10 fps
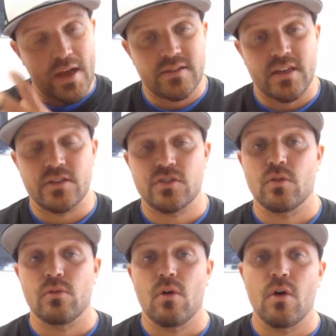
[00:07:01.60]
it takes
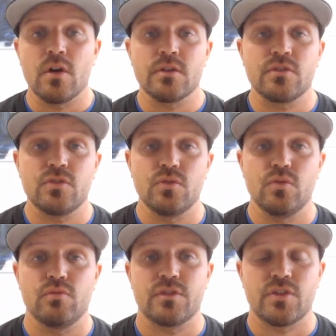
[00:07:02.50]
so long
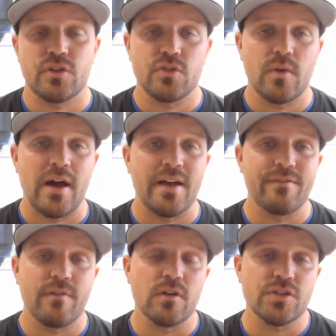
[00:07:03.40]
to return to a high
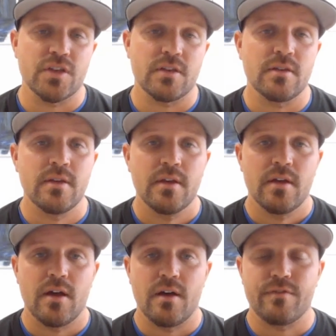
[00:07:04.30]
function
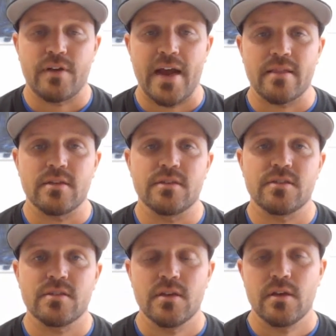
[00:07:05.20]
for
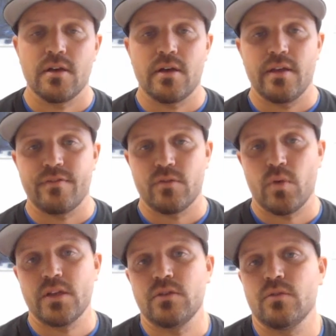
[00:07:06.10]
athletes if and
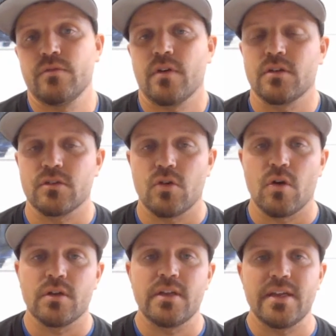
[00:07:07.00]
when you've
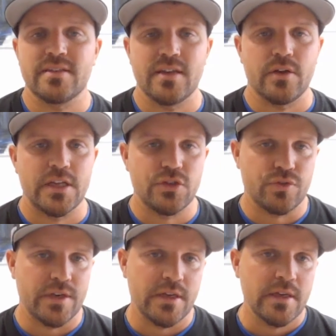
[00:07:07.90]
undergone an ACL
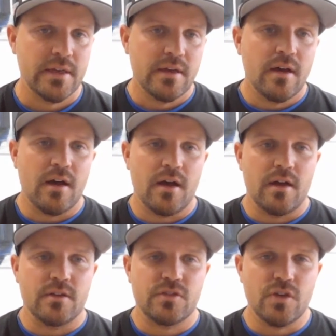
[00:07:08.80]
injury.
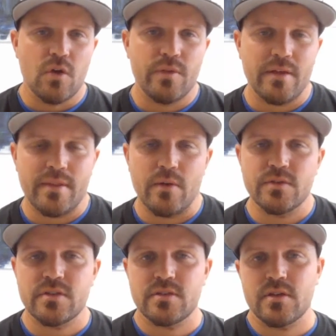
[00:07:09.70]
So that
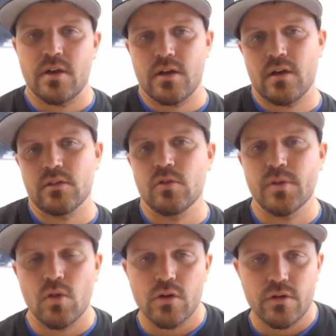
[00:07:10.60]
was a little
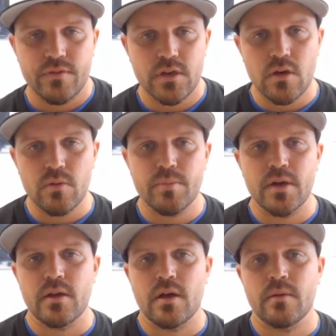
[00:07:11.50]
bit longer video,
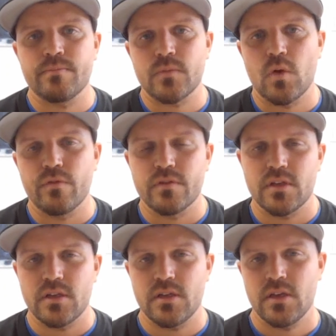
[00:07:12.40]
but
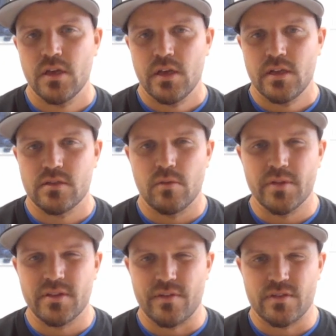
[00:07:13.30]
hopefully it's a little
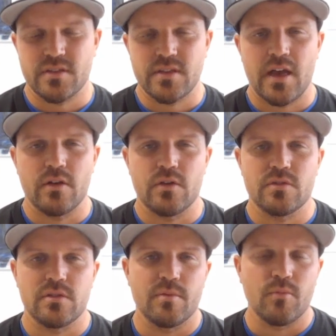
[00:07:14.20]
bit different style. It
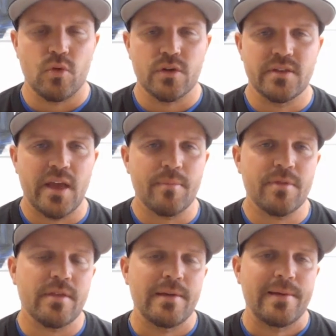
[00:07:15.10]
goes a little bit more in
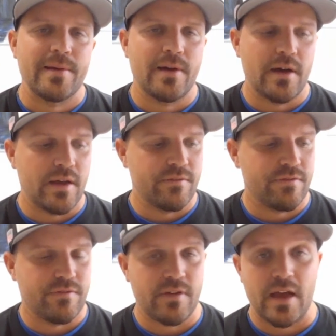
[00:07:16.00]
depth.
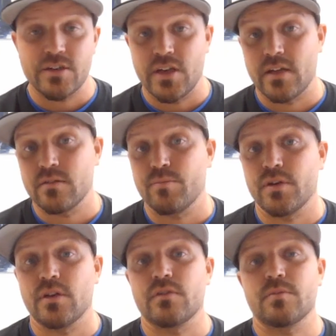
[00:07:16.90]
I've actually had some
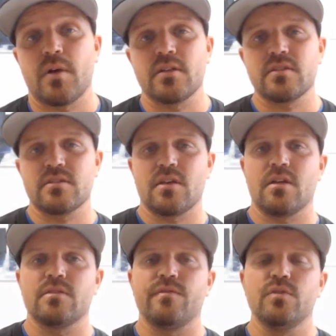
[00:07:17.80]
pretty good responses
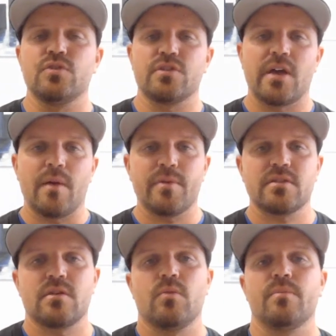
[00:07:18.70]
on future
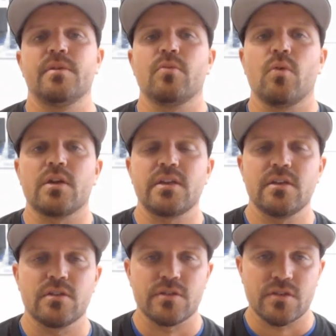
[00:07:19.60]
topics on what people want to
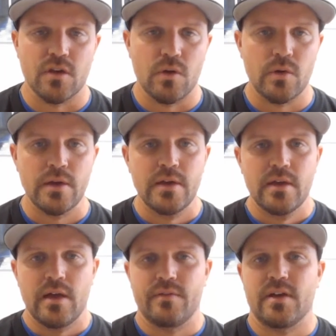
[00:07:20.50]
hear, so
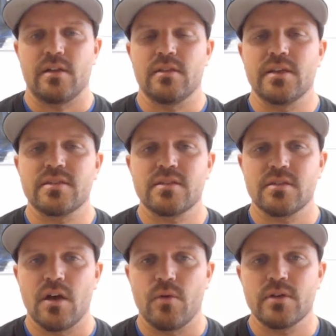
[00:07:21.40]
I've got a
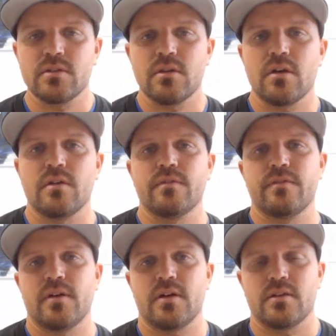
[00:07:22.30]
list going of
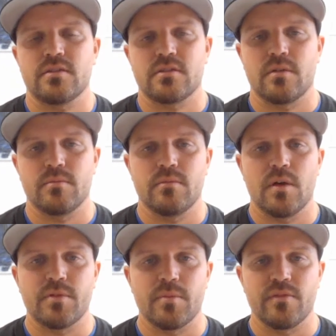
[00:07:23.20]
some
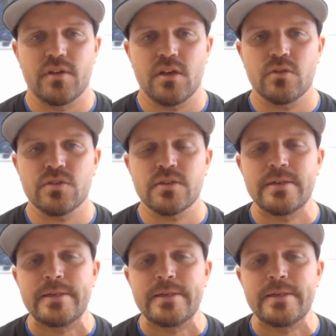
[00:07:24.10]
upcoming videos.